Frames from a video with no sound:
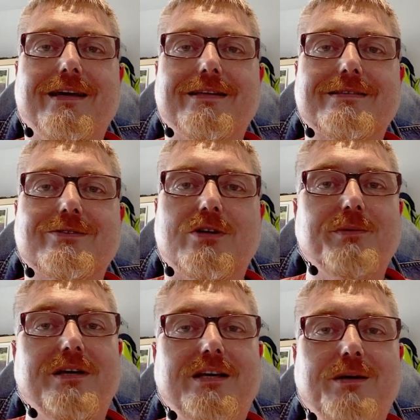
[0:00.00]
It's going to
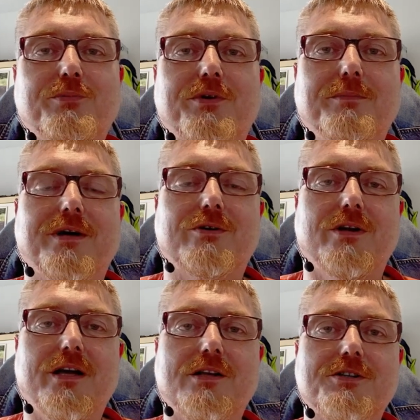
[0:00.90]
be a keeper in my
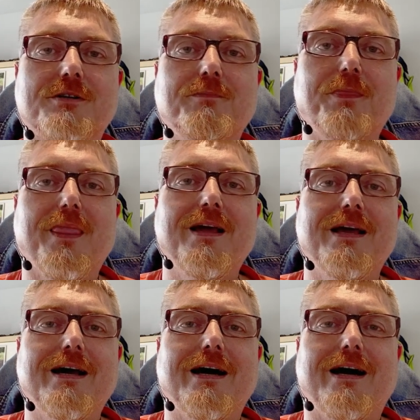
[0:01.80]
collection.
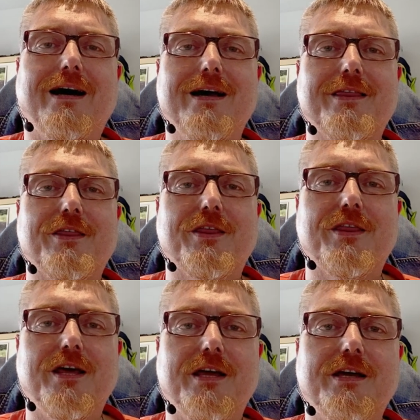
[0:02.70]
I
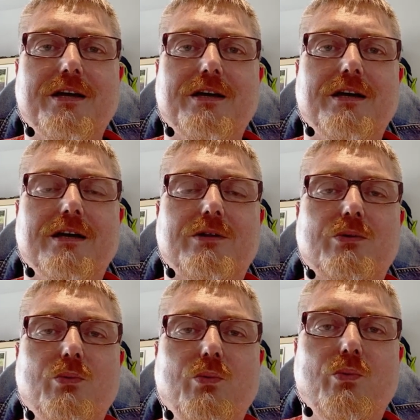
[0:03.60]
think
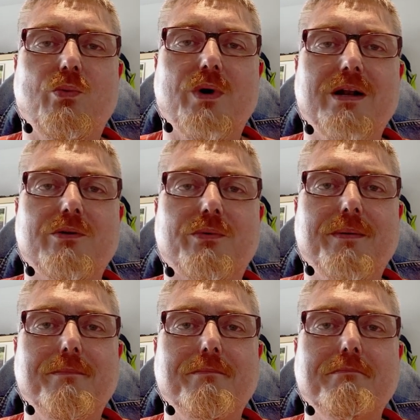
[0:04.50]
it will
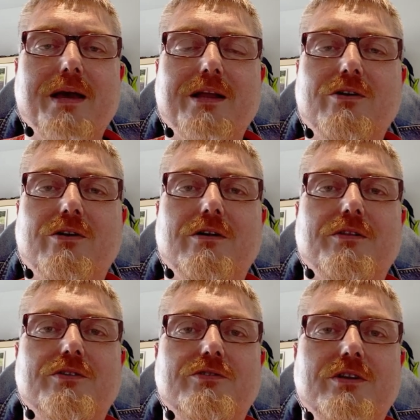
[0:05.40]
remain
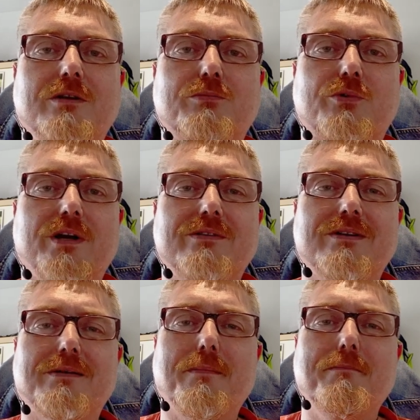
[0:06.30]
on the steel
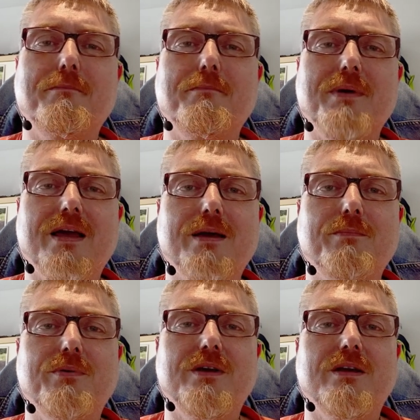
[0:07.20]
bracelet,
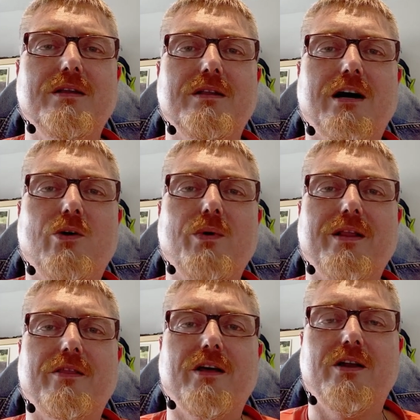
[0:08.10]
maybe now
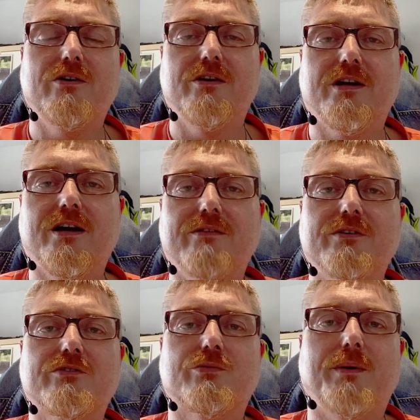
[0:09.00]
and then on a
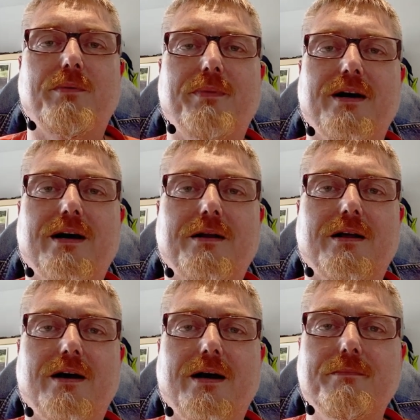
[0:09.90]
canvas strap, but
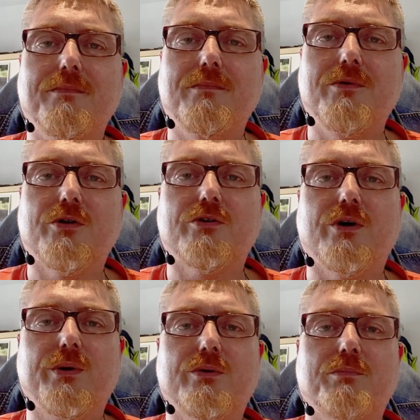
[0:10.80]
I'm not
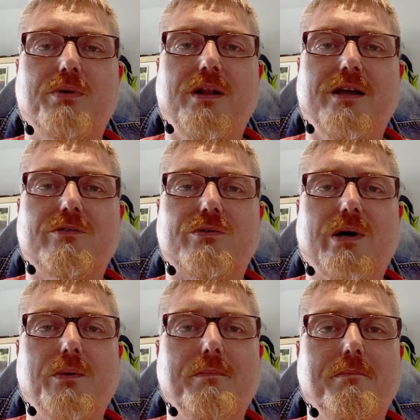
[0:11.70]
going to play
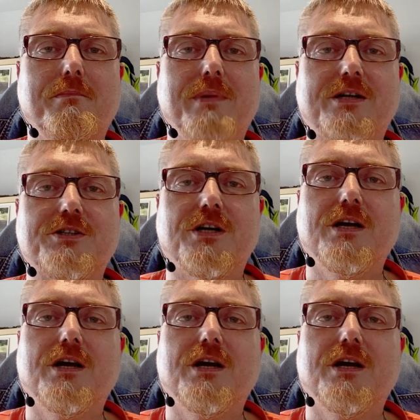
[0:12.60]
around much